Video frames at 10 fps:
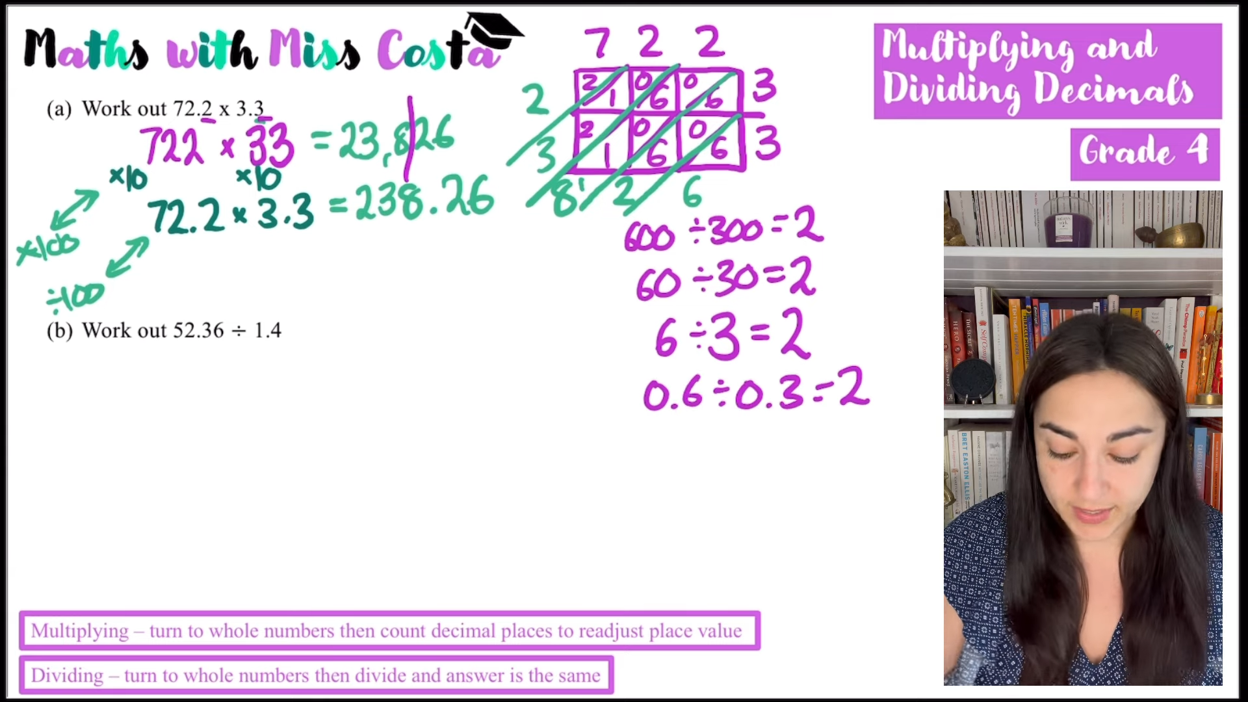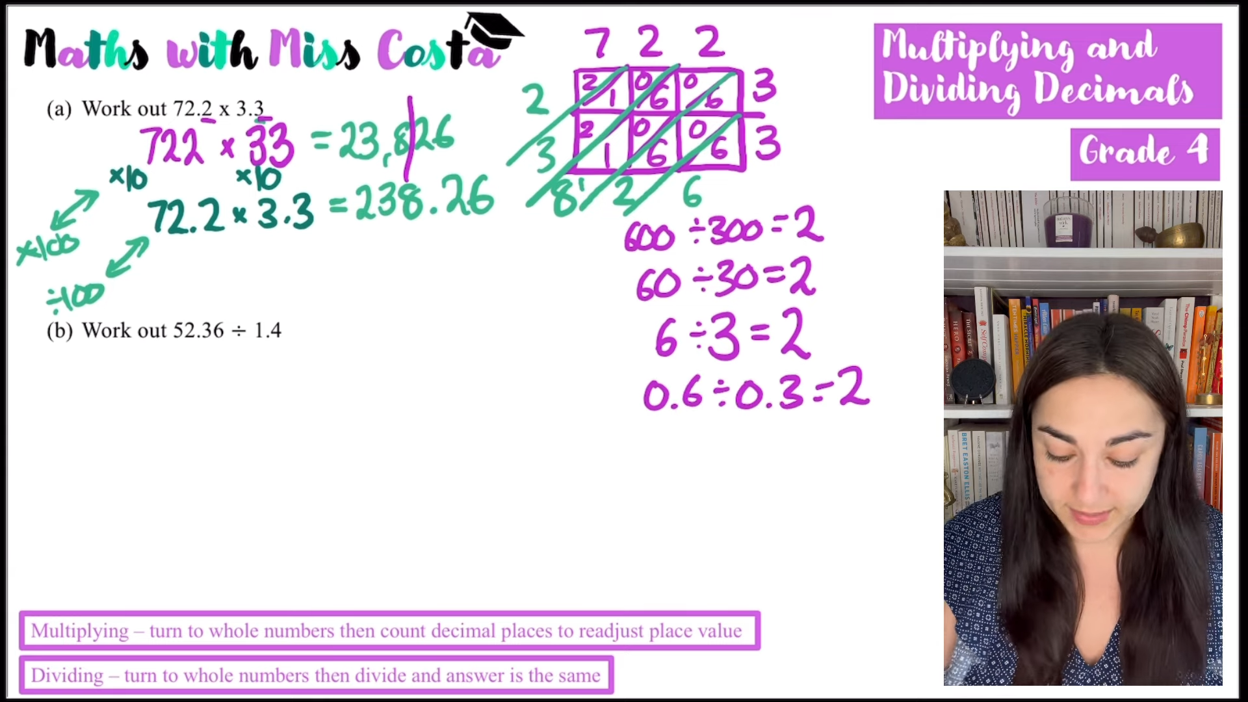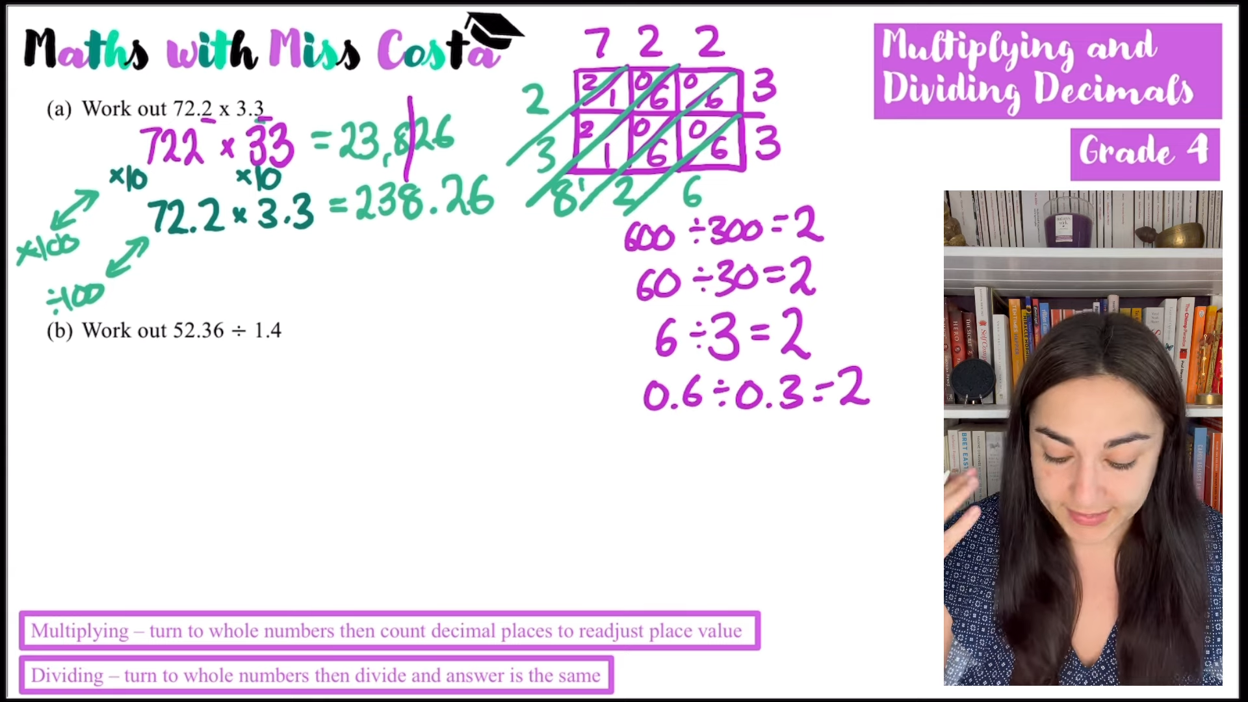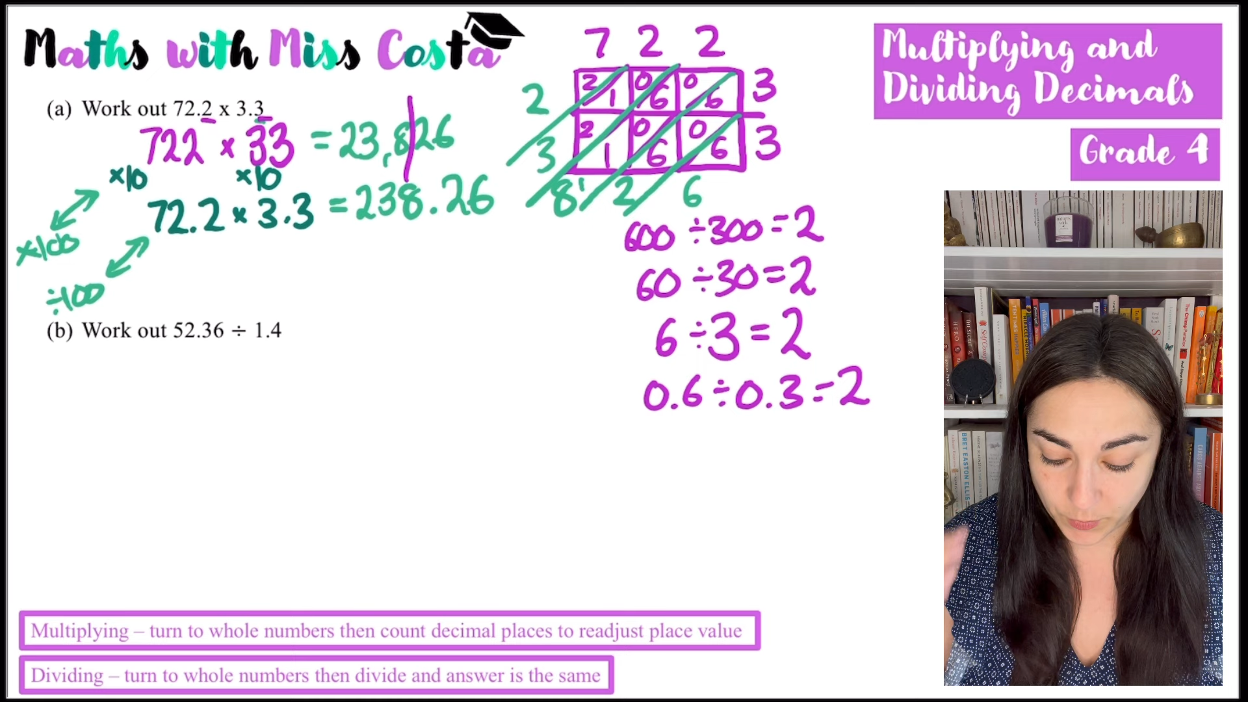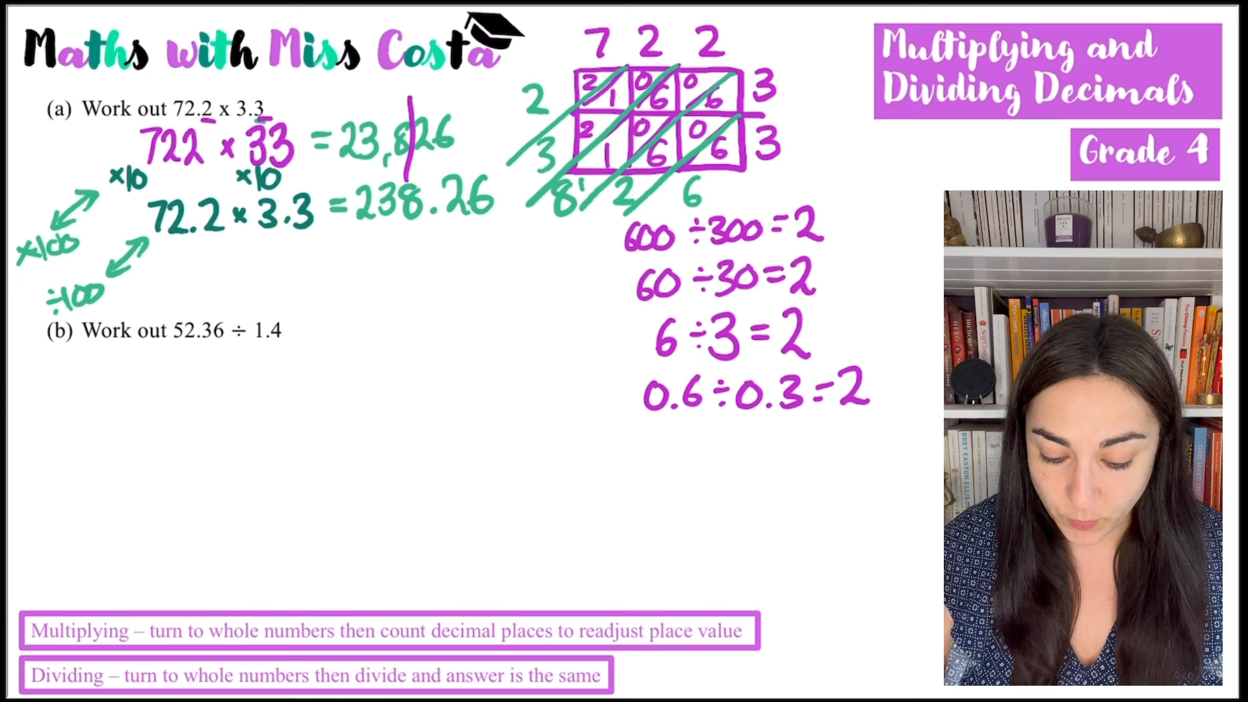
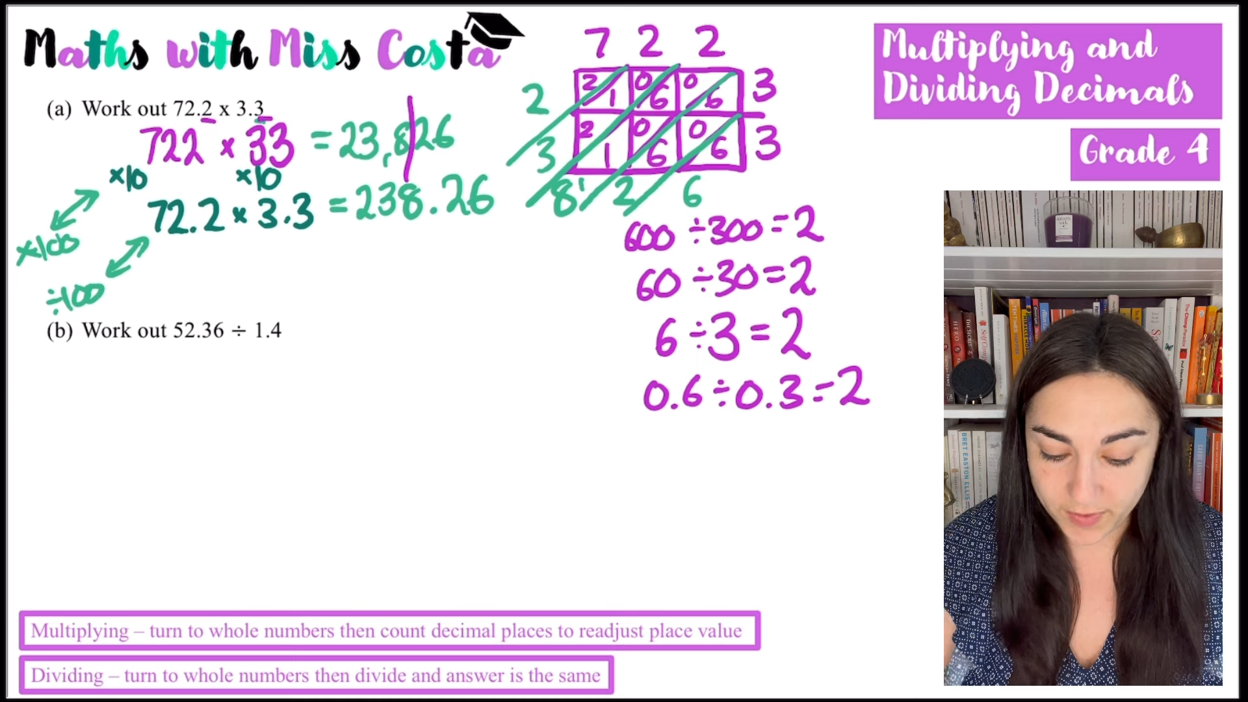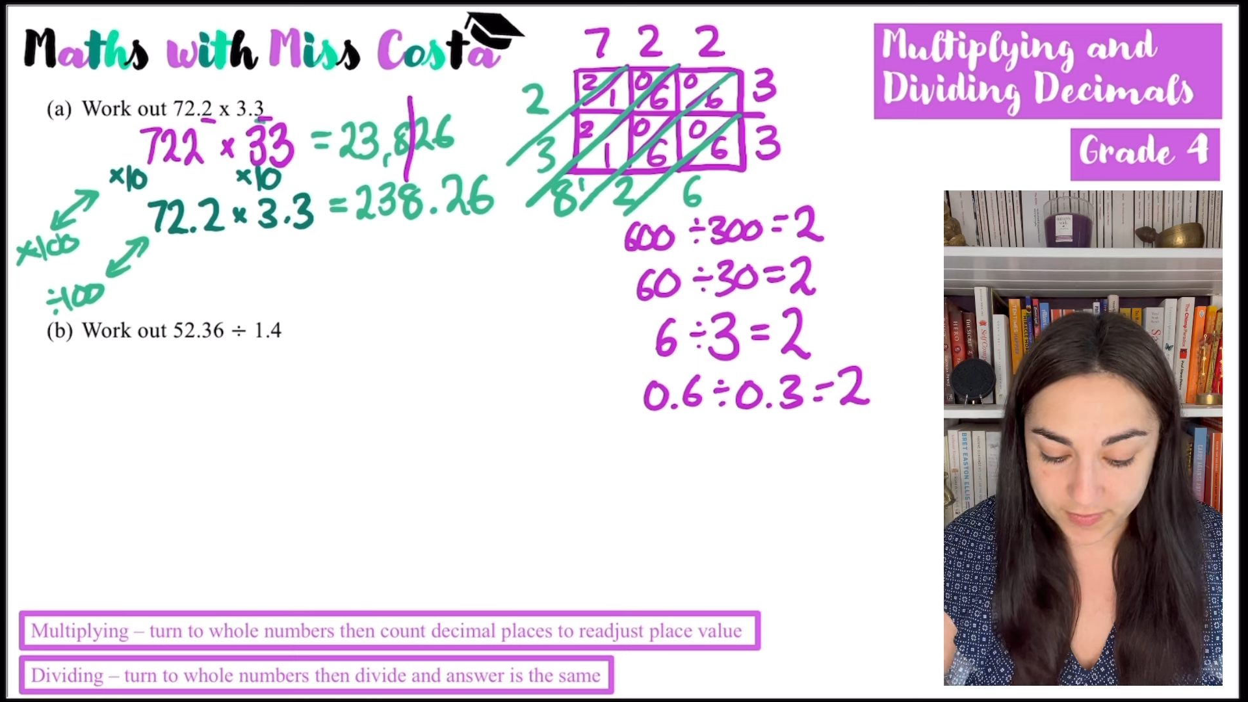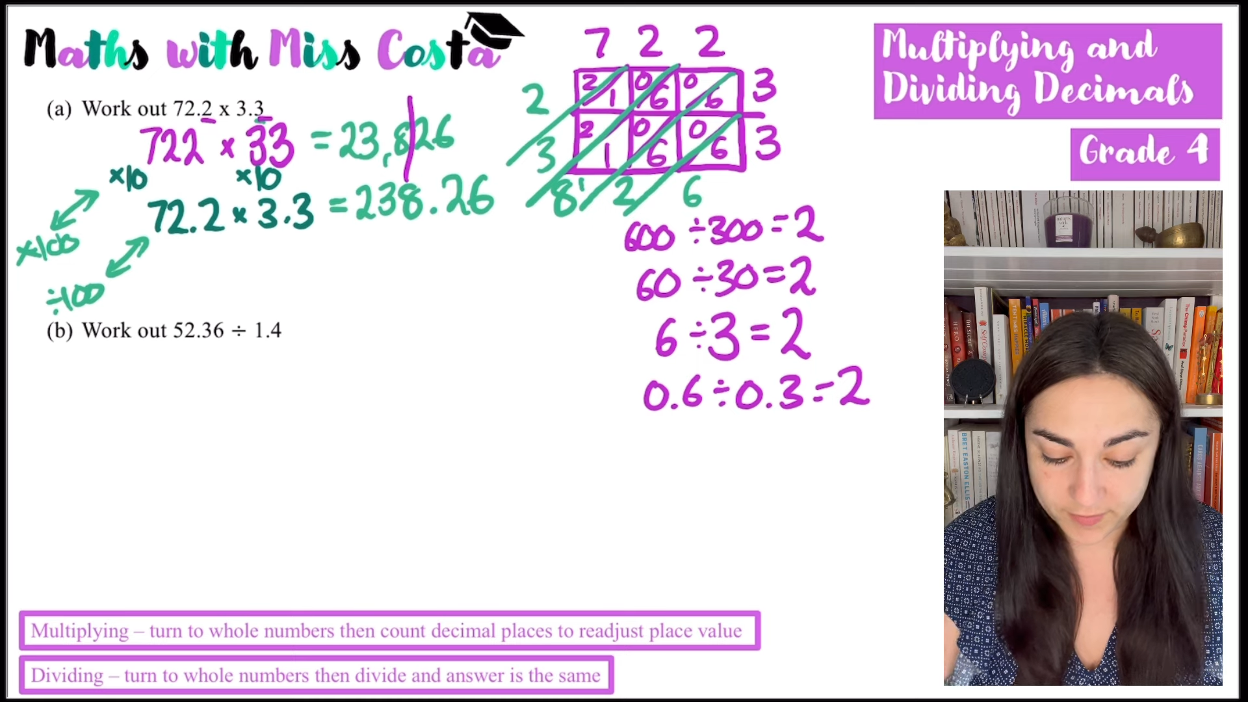So with